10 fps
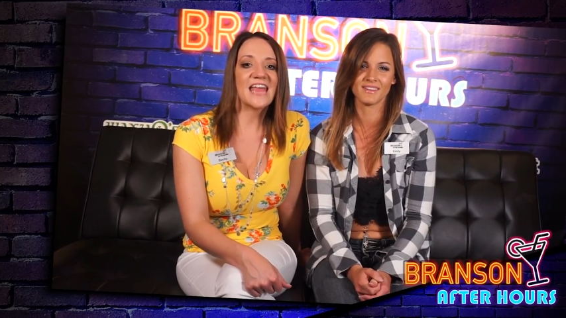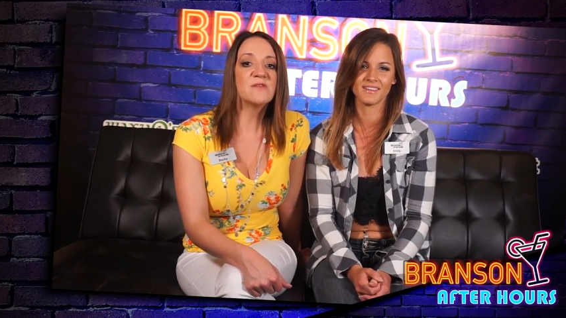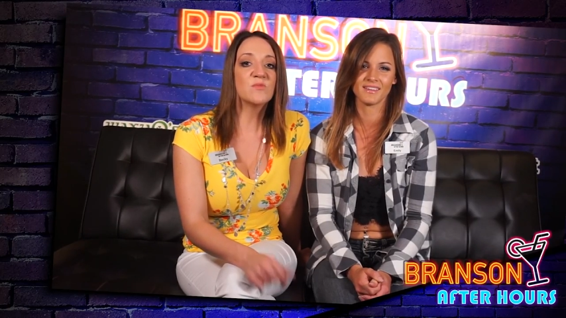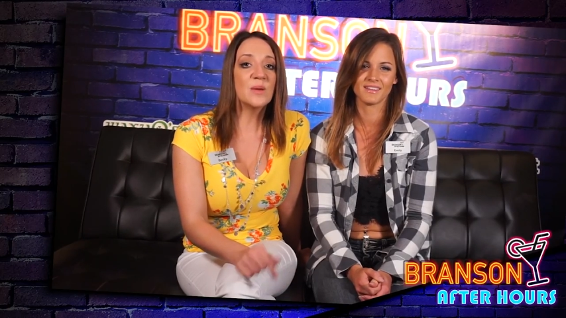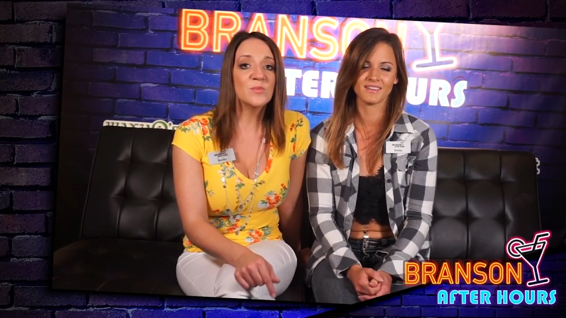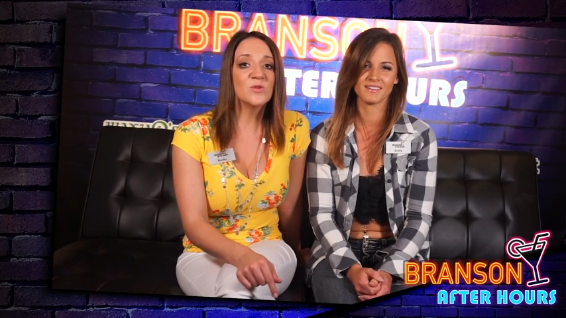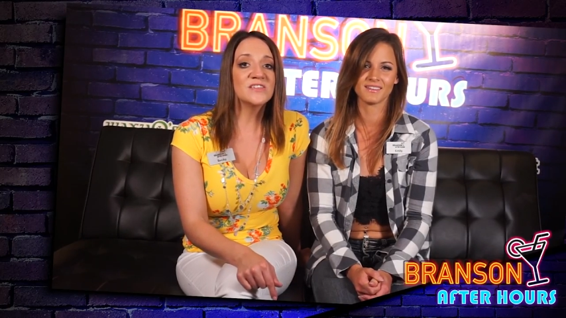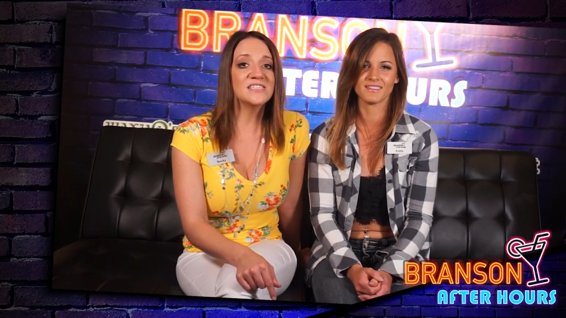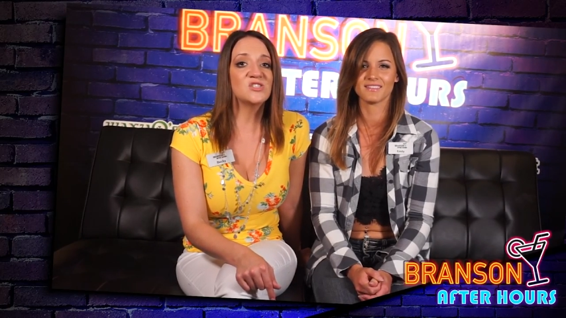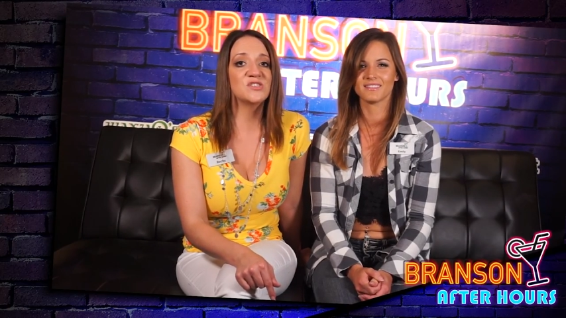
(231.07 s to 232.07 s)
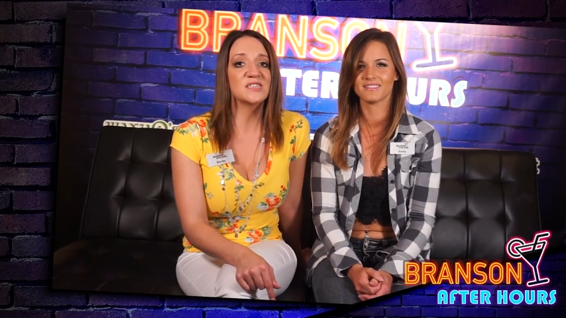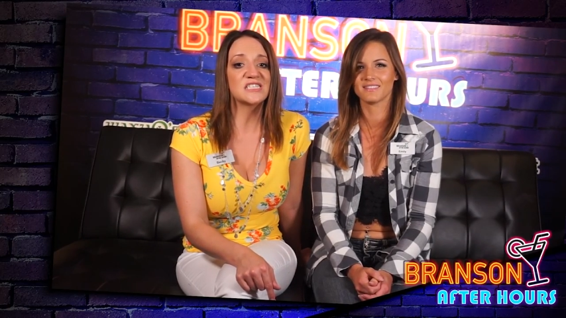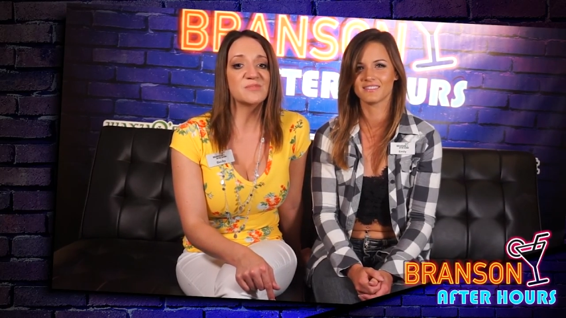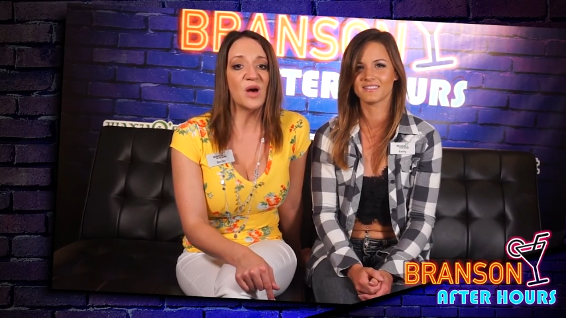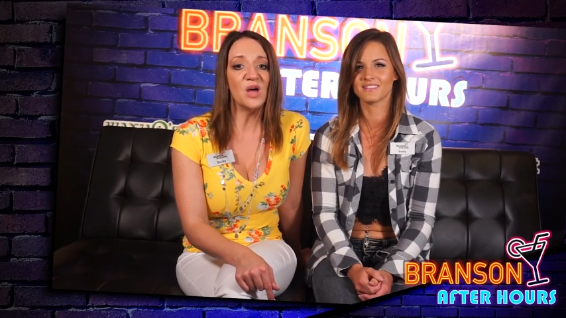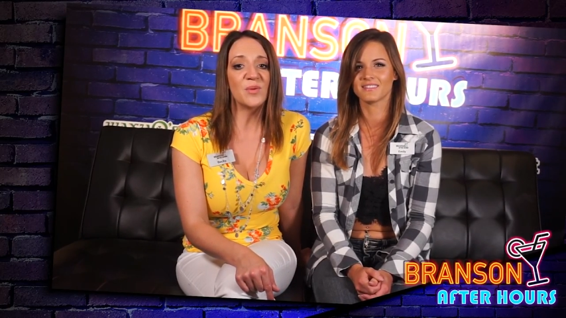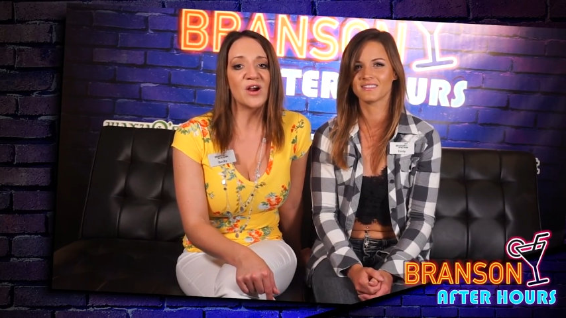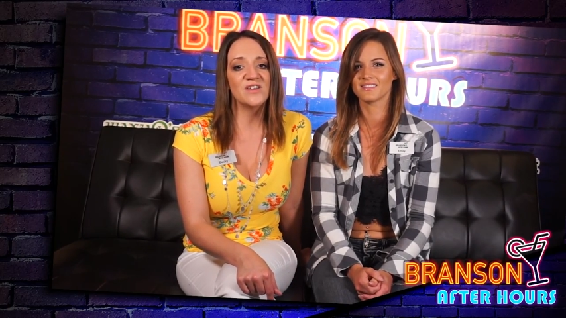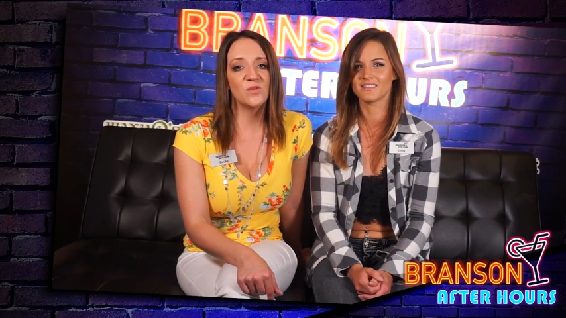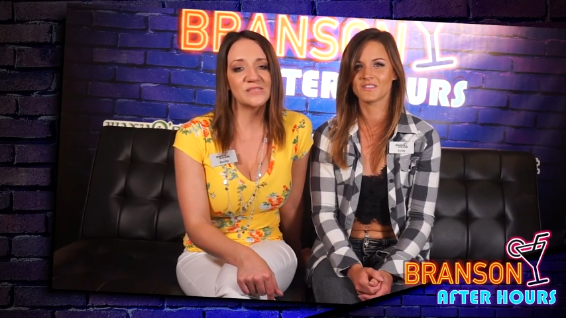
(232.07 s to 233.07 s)
Speaker 1: All right, and remember, this is just a
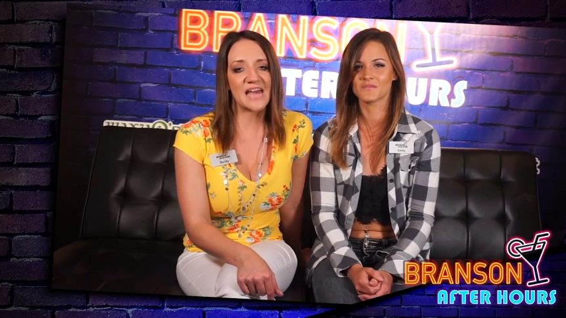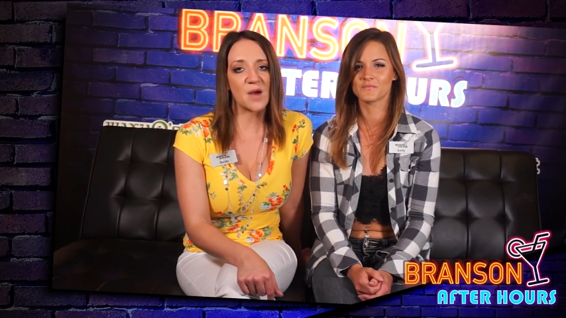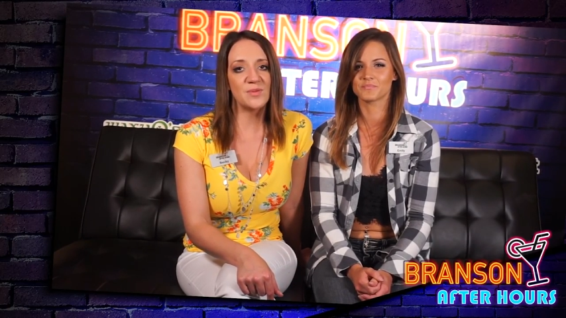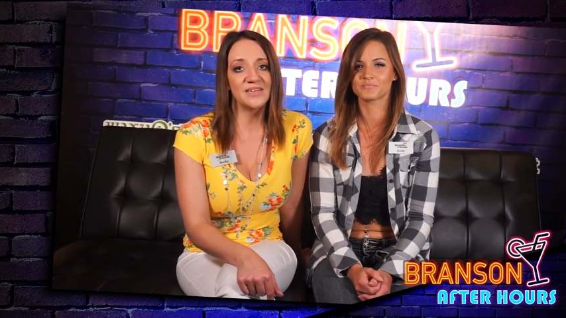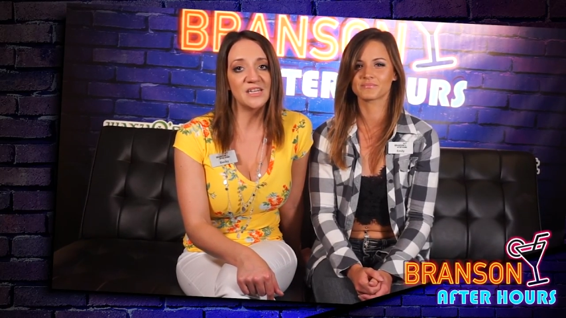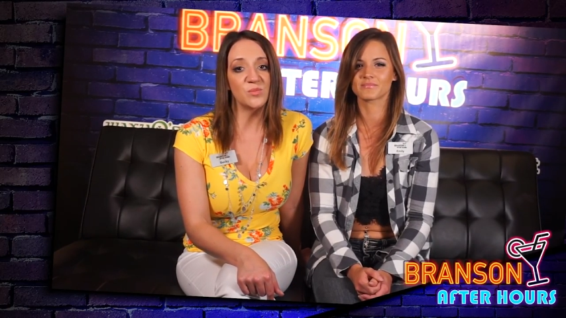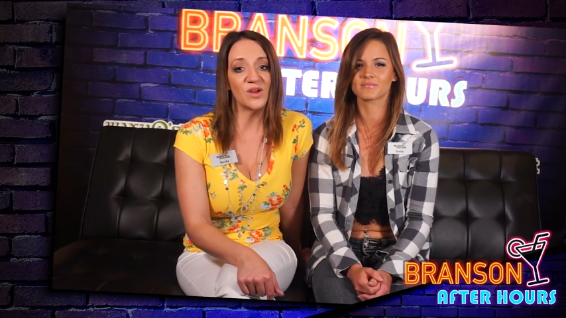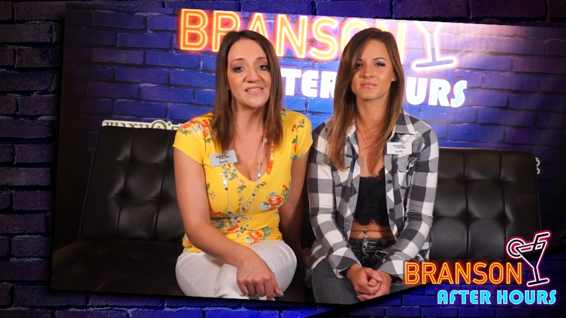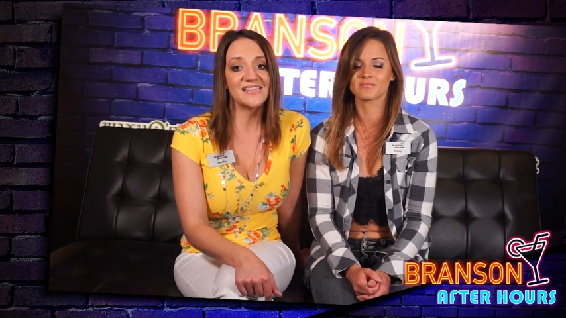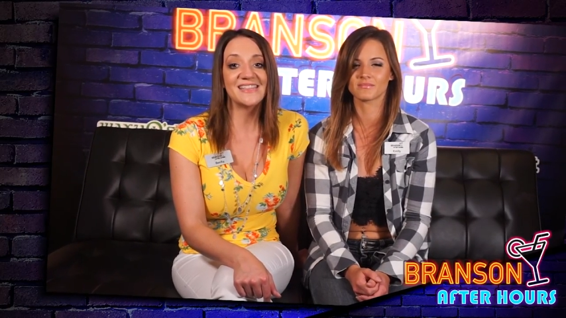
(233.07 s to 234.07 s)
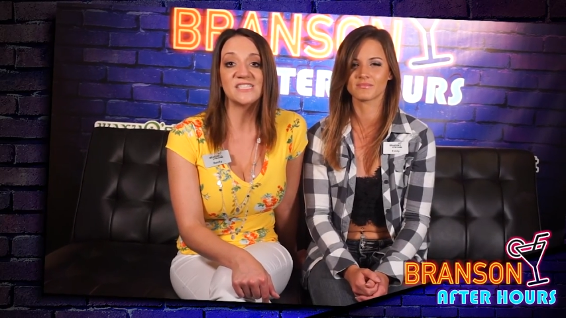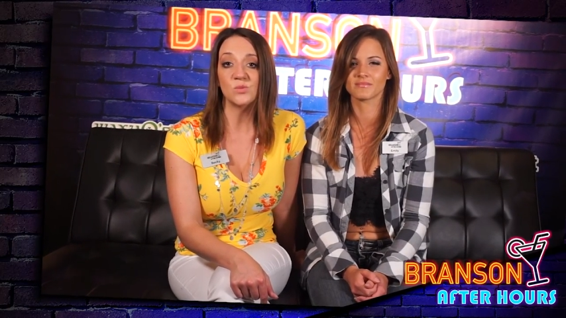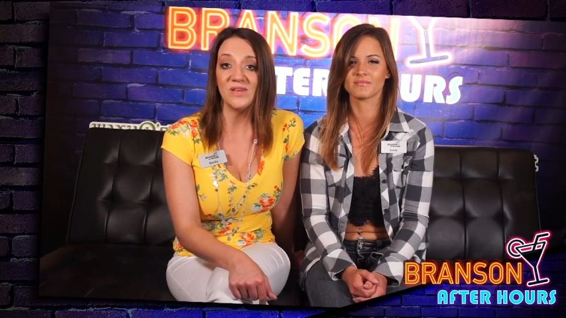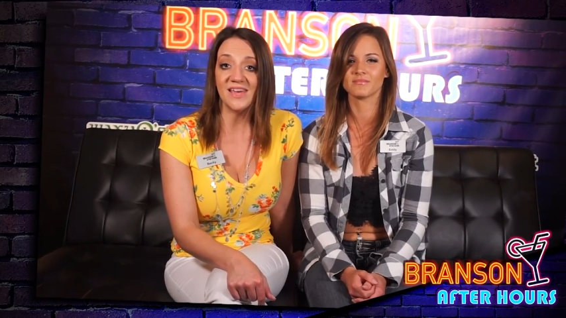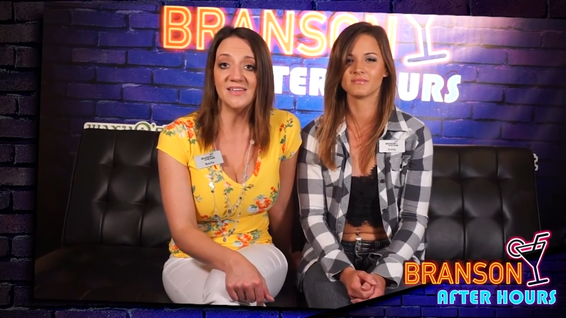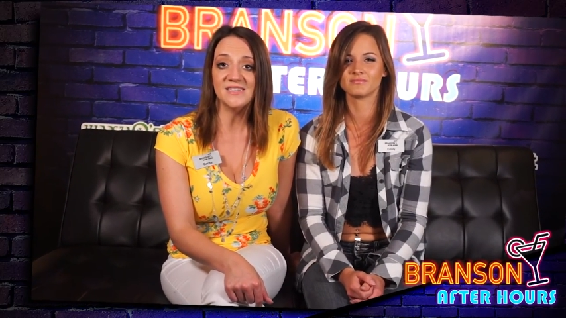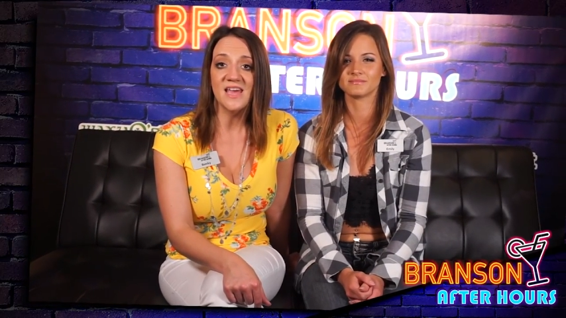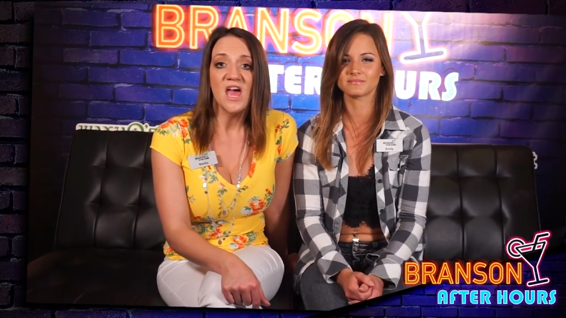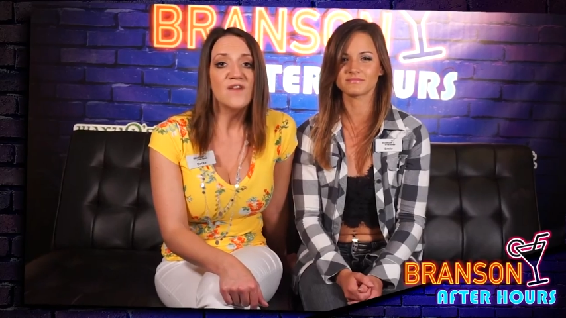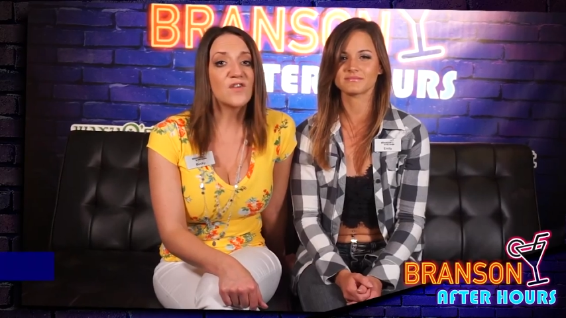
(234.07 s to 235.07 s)
small part of what's happening in Branson this weekend.